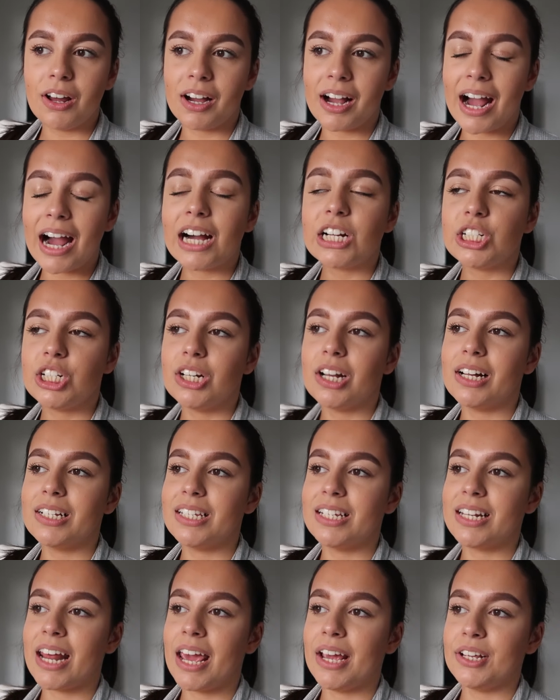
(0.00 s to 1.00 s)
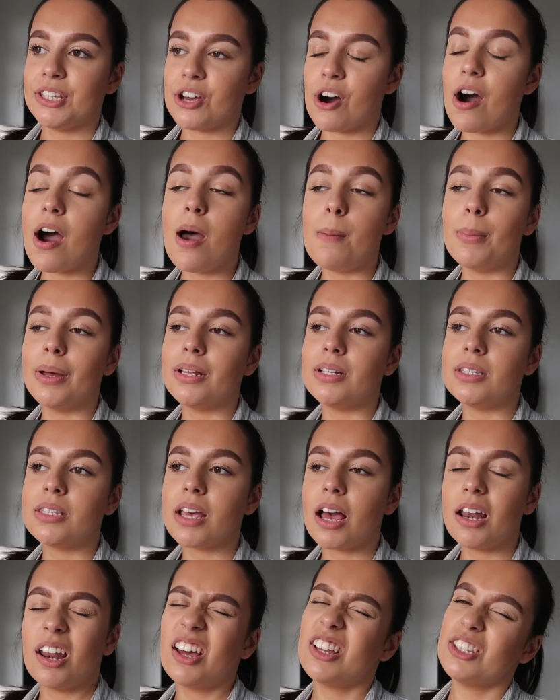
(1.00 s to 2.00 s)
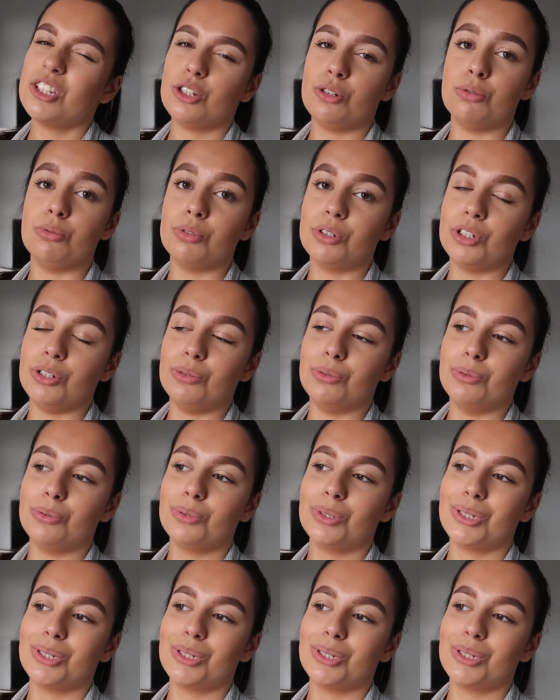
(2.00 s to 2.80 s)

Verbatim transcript: Like I actually like to take time and I like to talk to you all.